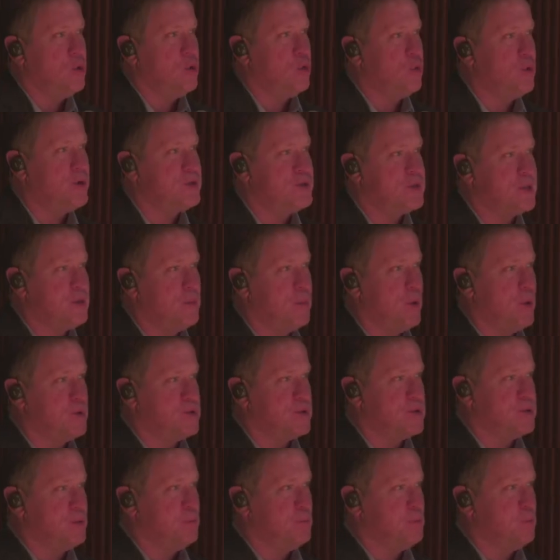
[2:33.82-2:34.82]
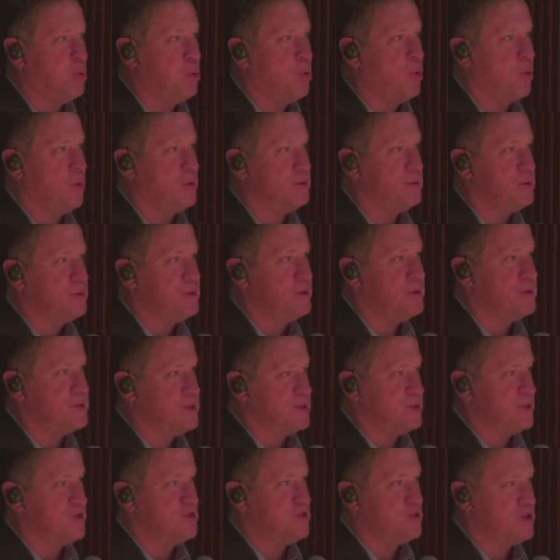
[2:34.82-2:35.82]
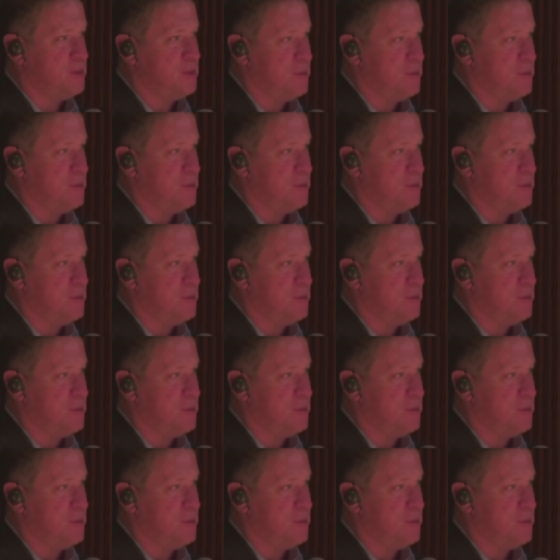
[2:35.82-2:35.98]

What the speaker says: people that were sponsoring new